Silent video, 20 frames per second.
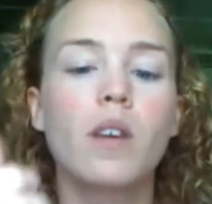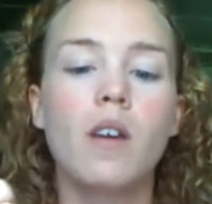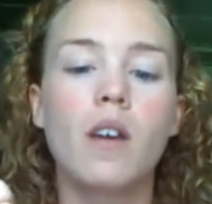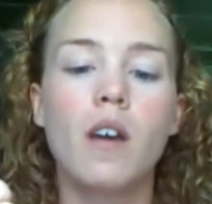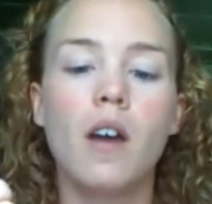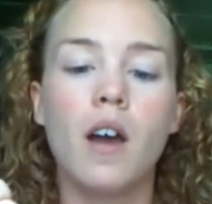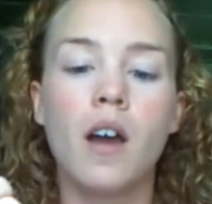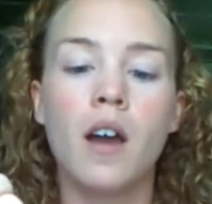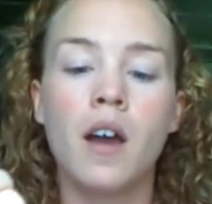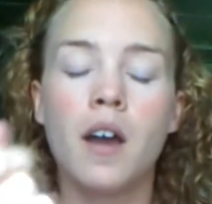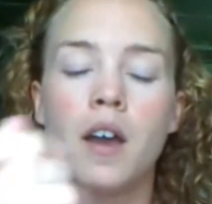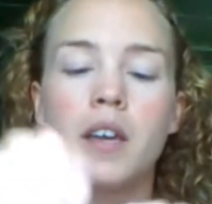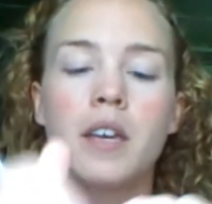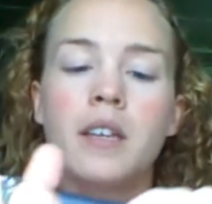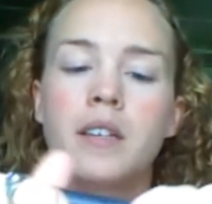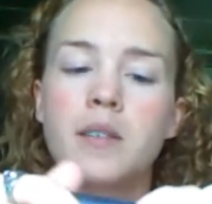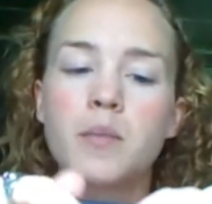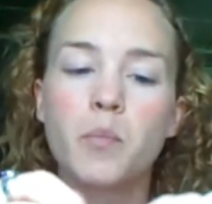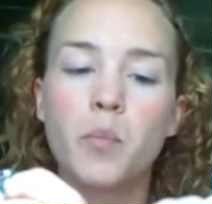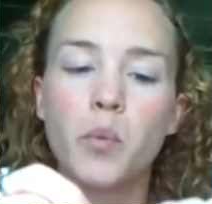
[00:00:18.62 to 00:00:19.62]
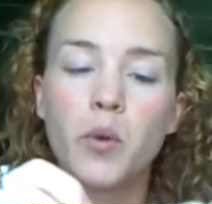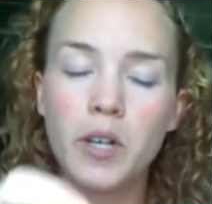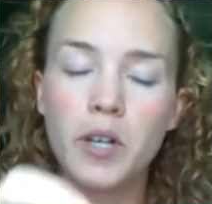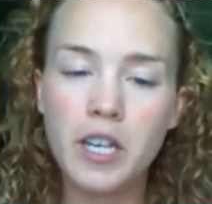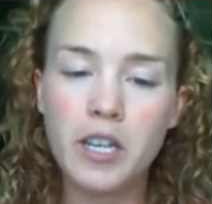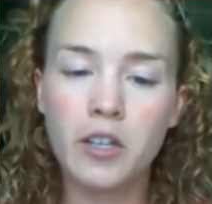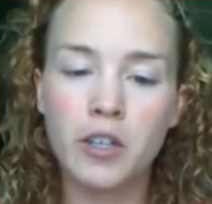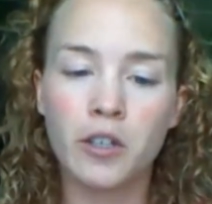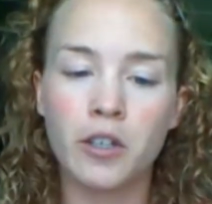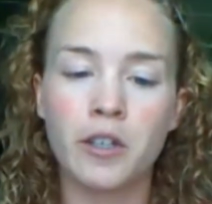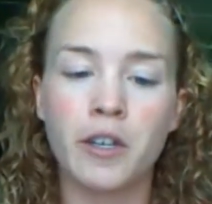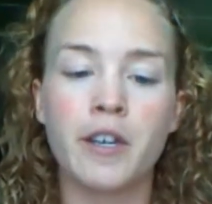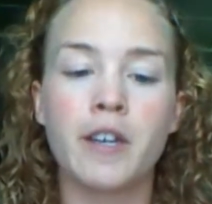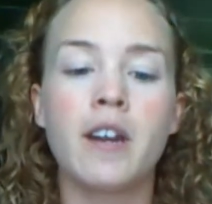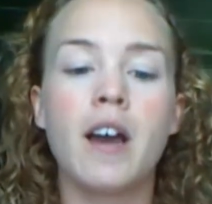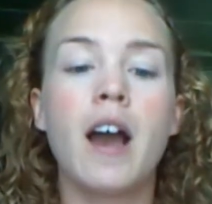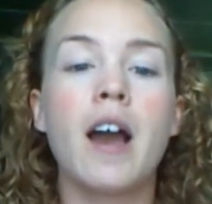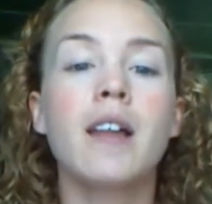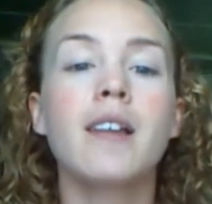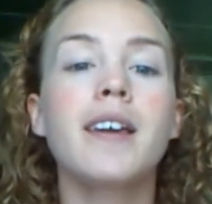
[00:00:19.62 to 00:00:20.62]
It's pretty good.
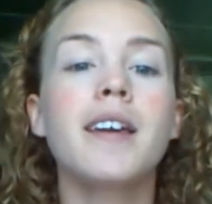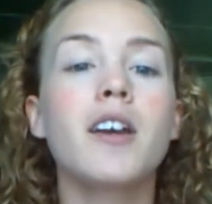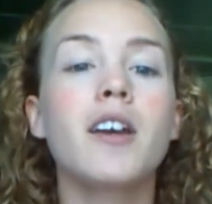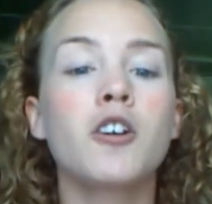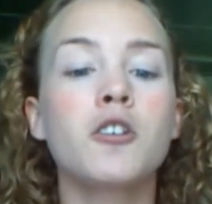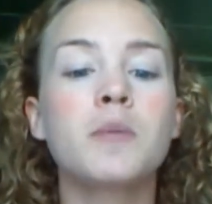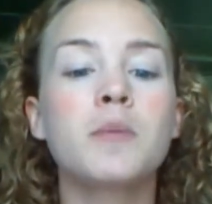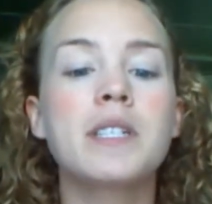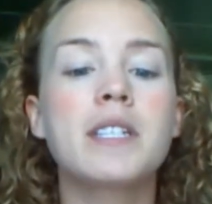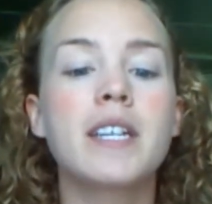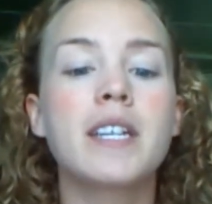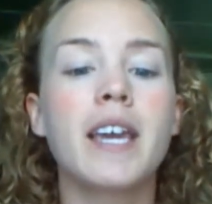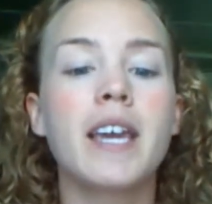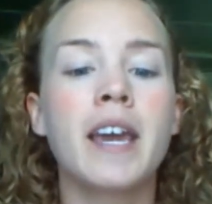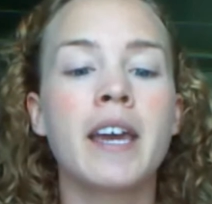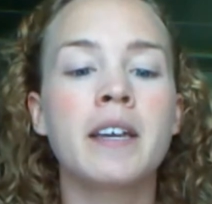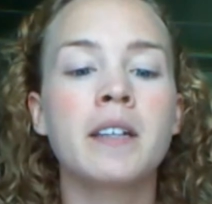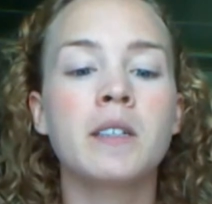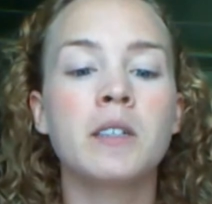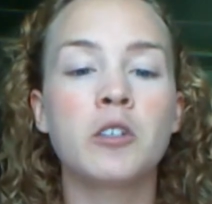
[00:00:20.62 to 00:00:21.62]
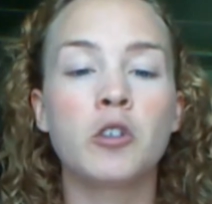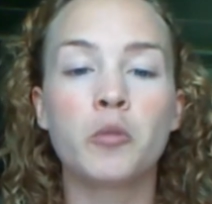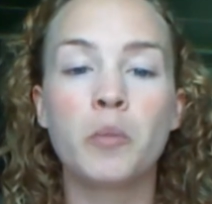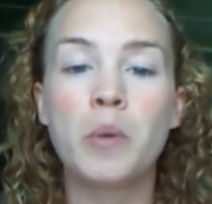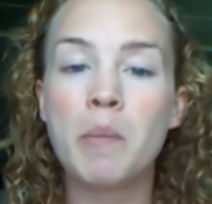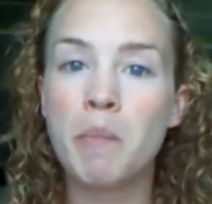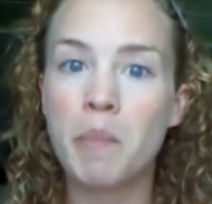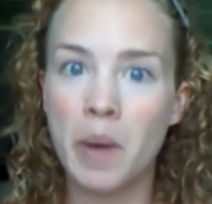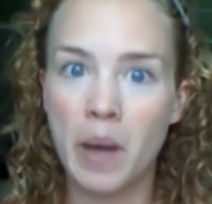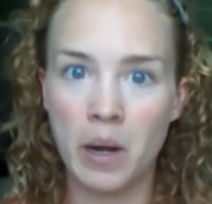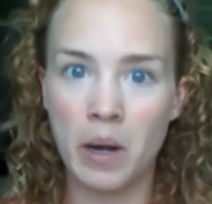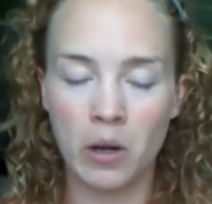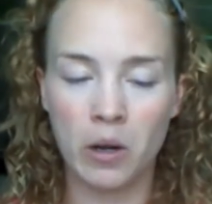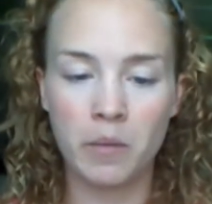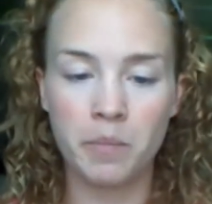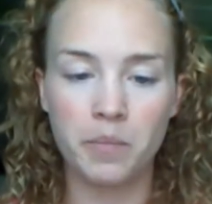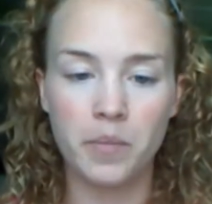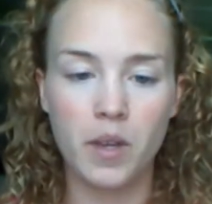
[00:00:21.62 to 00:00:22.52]
I like Urban Decay a little bit better,